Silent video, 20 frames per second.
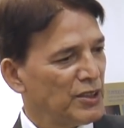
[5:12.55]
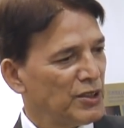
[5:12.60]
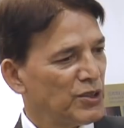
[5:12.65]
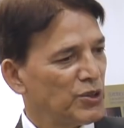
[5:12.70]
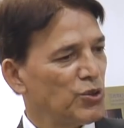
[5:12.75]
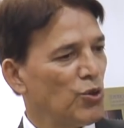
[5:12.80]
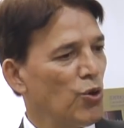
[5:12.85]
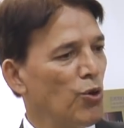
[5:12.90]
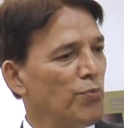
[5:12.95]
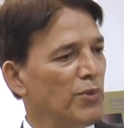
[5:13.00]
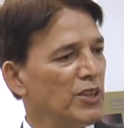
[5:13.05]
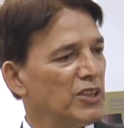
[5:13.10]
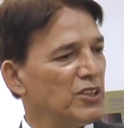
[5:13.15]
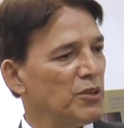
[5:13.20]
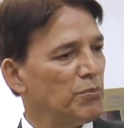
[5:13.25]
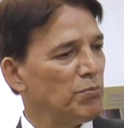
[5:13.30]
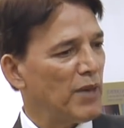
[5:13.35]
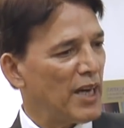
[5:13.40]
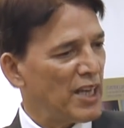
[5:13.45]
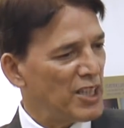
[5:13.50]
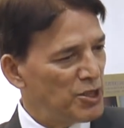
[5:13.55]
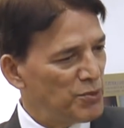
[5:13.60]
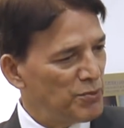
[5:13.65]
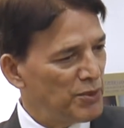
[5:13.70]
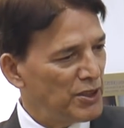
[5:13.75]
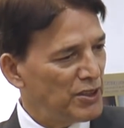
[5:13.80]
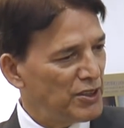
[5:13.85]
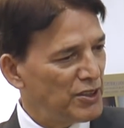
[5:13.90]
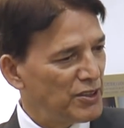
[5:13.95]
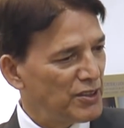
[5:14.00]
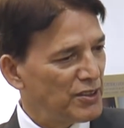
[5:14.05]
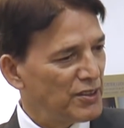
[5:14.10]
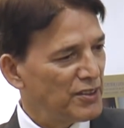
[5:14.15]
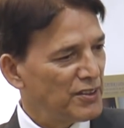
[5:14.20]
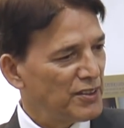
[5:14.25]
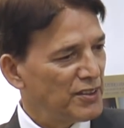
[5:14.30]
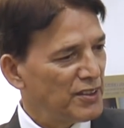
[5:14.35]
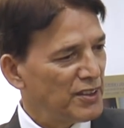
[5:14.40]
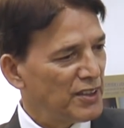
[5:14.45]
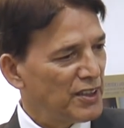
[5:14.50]
So must the management,
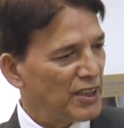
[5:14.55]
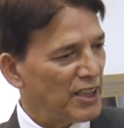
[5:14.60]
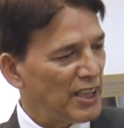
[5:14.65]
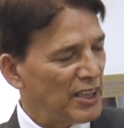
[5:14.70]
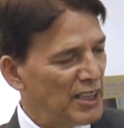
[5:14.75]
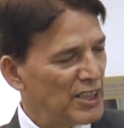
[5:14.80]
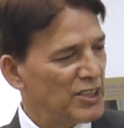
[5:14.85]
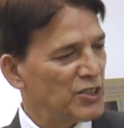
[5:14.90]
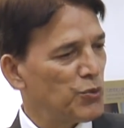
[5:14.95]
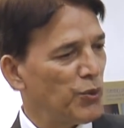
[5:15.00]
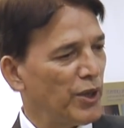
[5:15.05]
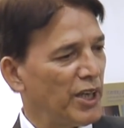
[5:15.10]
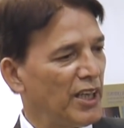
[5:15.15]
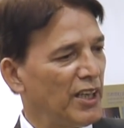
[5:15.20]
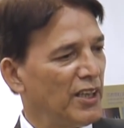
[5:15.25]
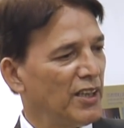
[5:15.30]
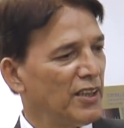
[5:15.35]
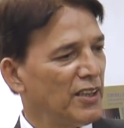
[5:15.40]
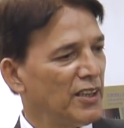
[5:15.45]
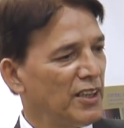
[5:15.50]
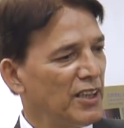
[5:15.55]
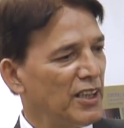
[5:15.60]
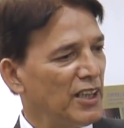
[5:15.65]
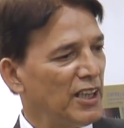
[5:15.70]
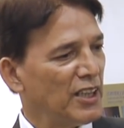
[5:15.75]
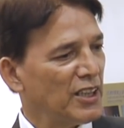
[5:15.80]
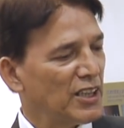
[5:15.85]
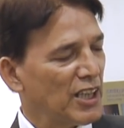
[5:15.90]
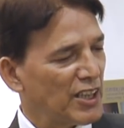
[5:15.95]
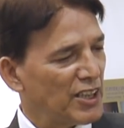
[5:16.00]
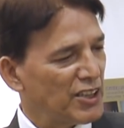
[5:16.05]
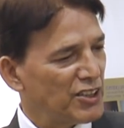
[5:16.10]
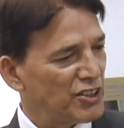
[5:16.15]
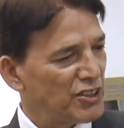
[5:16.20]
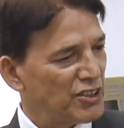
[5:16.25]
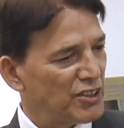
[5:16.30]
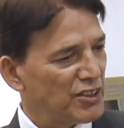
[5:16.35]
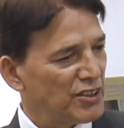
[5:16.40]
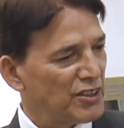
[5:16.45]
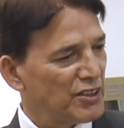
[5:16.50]
in its way, encourage
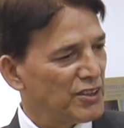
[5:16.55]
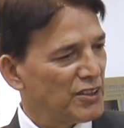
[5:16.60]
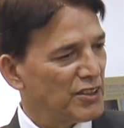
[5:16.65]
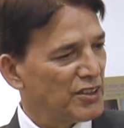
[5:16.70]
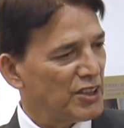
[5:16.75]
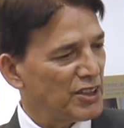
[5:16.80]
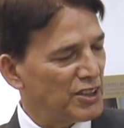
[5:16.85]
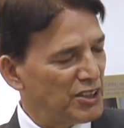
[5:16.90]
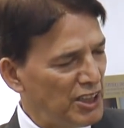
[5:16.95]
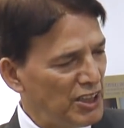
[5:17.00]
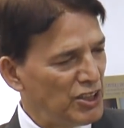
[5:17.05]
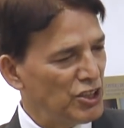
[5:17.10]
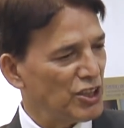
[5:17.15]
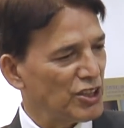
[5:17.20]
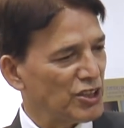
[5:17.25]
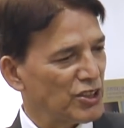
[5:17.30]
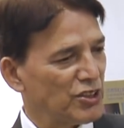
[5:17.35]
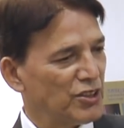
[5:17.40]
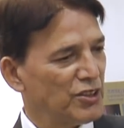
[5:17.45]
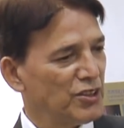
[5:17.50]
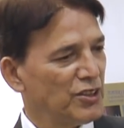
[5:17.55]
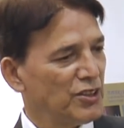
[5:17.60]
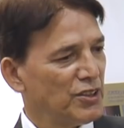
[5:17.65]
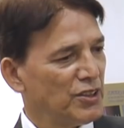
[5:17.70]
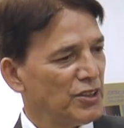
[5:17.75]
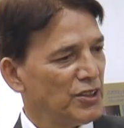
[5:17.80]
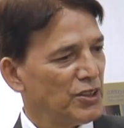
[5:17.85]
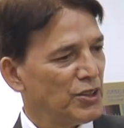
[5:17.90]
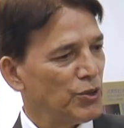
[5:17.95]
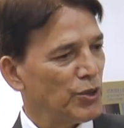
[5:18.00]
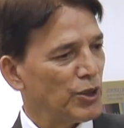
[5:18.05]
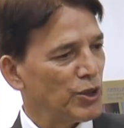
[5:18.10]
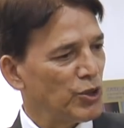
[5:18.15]
the teachers to